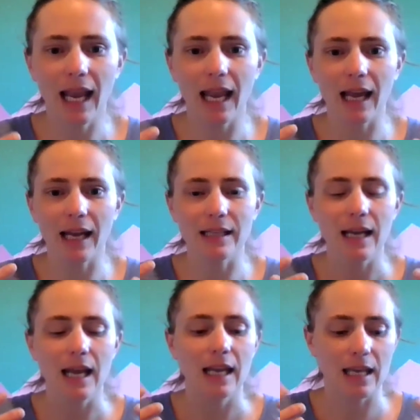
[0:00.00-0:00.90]
And
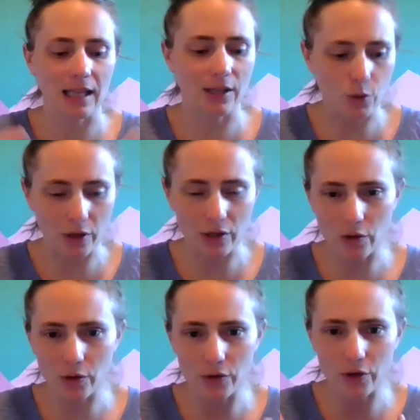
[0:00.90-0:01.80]
healing story
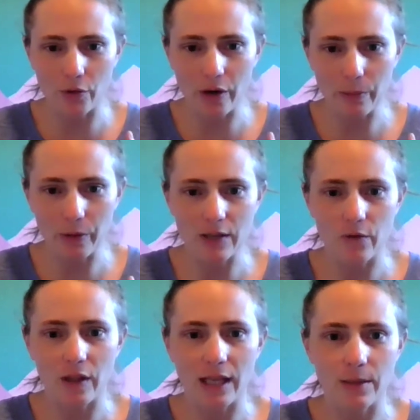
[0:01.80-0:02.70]
circles are a great place
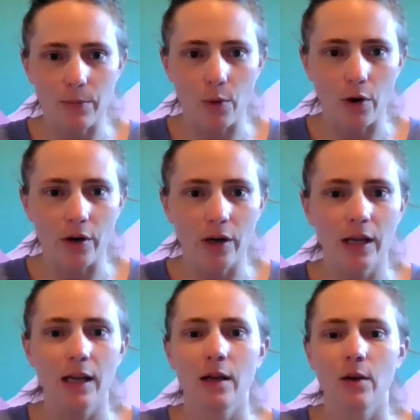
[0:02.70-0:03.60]
for that support.
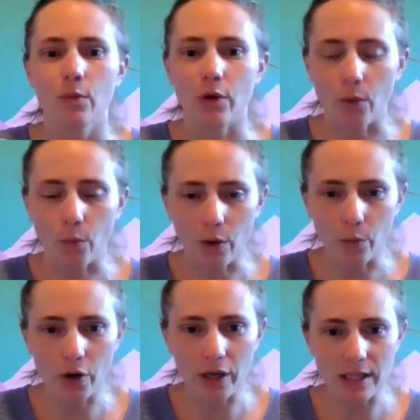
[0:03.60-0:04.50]
One-on-one
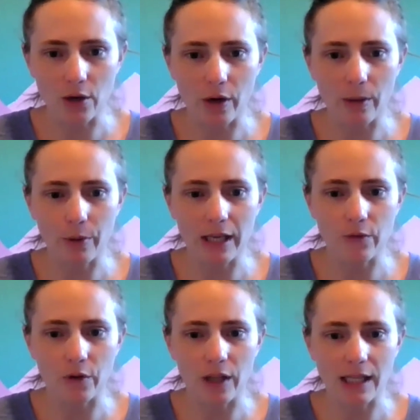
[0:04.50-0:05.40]
work is a great
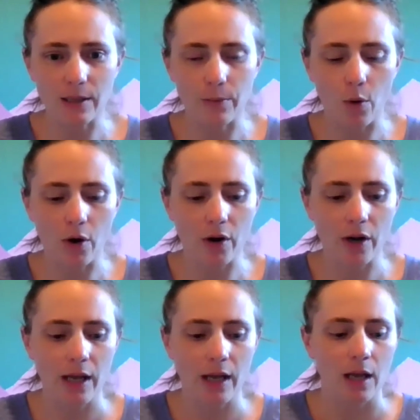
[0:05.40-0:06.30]
place for that support.